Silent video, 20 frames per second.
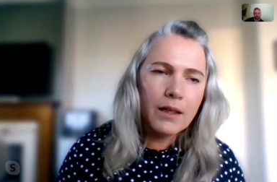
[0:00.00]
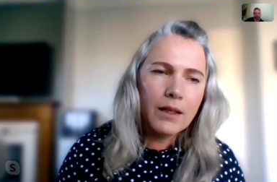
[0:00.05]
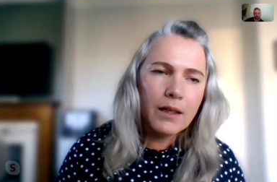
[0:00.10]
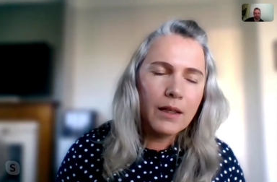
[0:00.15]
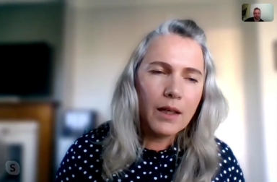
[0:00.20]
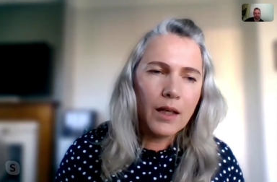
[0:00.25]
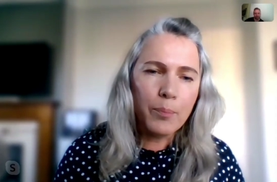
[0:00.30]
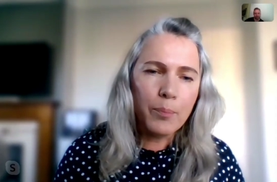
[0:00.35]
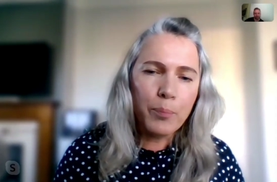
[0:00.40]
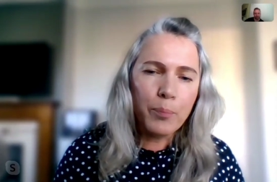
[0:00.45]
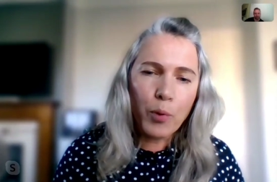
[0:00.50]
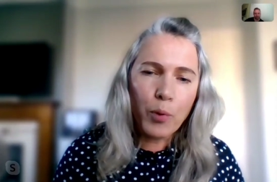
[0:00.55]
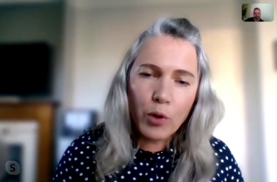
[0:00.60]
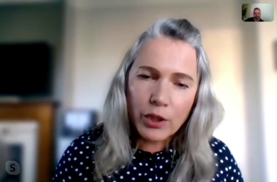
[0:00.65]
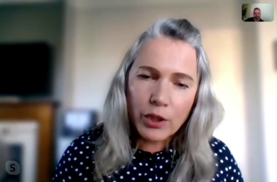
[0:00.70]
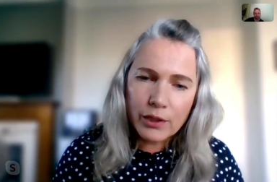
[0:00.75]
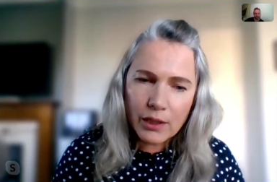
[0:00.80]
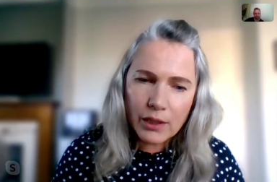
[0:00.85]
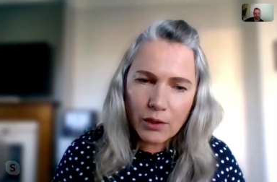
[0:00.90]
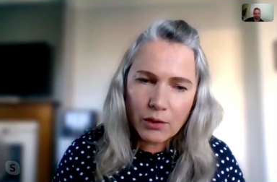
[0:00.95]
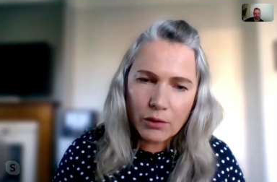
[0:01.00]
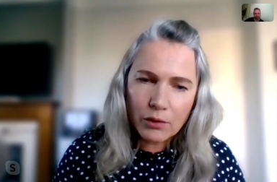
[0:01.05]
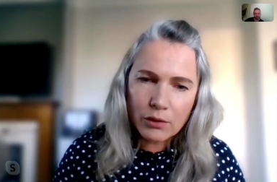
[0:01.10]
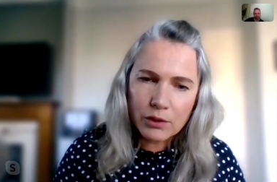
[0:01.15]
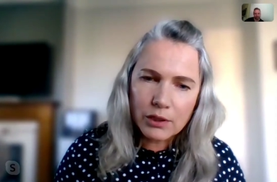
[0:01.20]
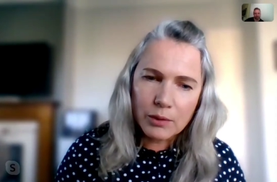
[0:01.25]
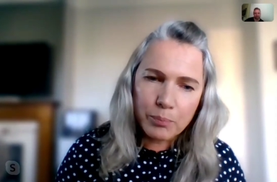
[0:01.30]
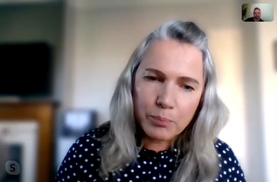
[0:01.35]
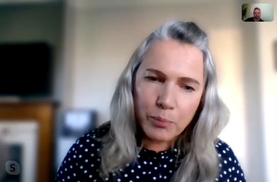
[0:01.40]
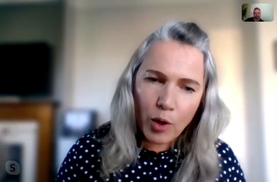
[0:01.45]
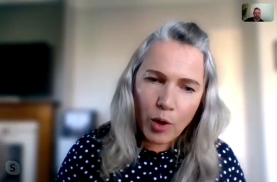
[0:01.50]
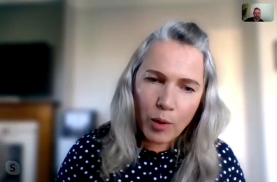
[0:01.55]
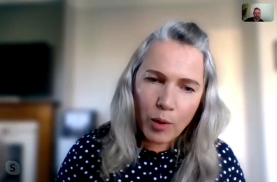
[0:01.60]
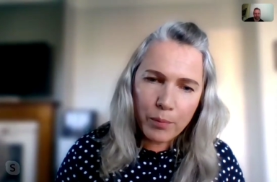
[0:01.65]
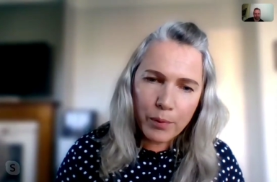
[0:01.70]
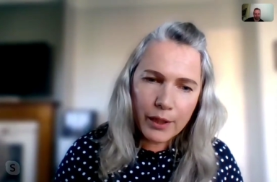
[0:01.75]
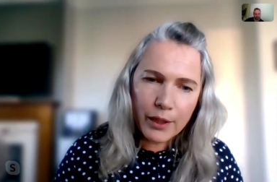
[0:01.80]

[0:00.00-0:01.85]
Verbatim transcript: uh, pointed out in public